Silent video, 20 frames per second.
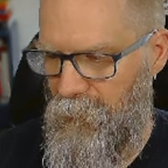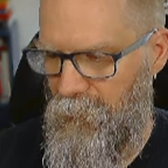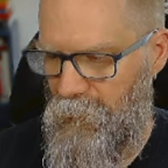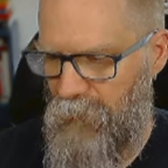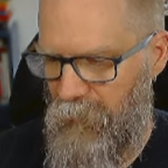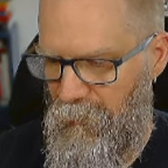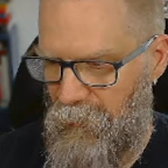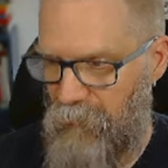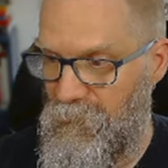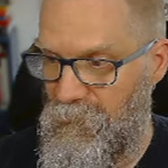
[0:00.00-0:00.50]

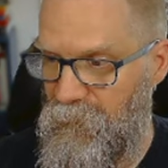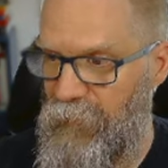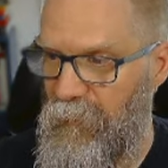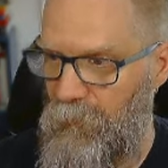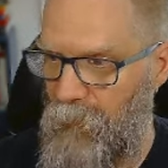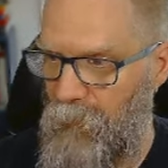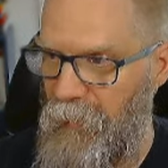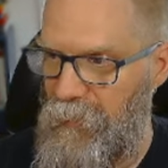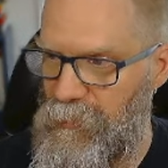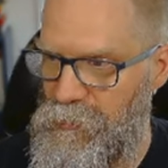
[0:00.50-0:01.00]

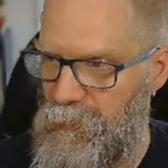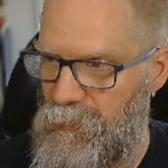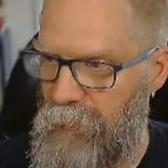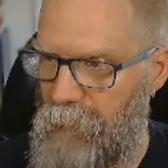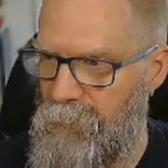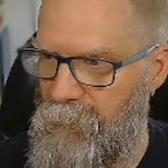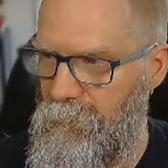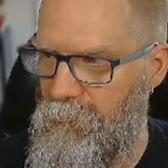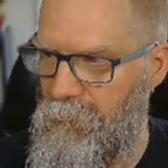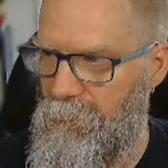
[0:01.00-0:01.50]
configuration
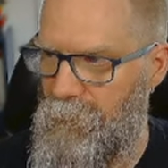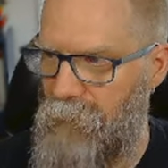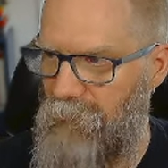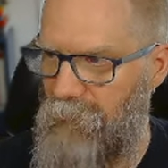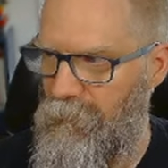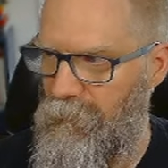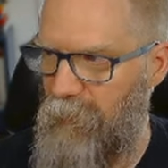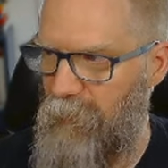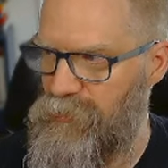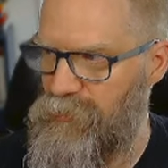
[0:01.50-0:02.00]

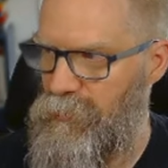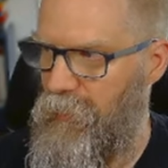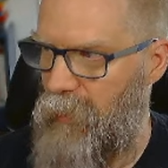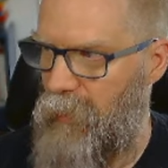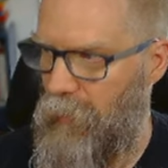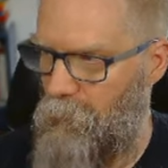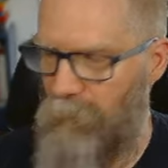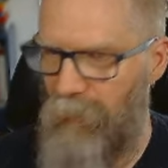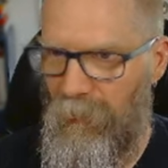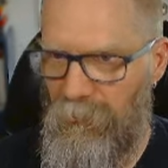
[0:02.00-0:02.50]
information
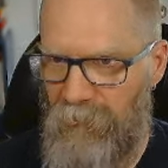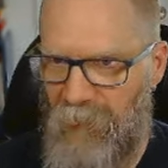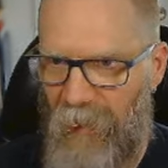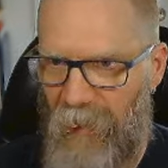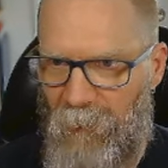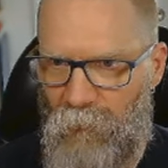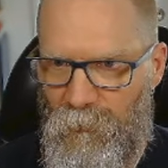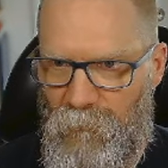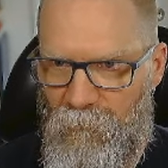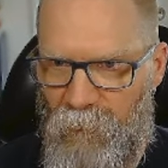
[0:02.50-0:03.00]
about that
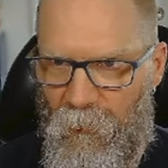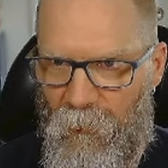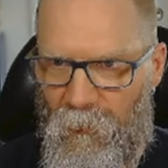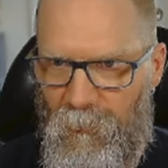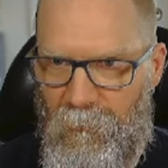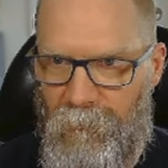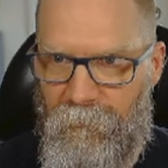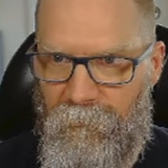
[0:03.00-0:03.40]
root volume.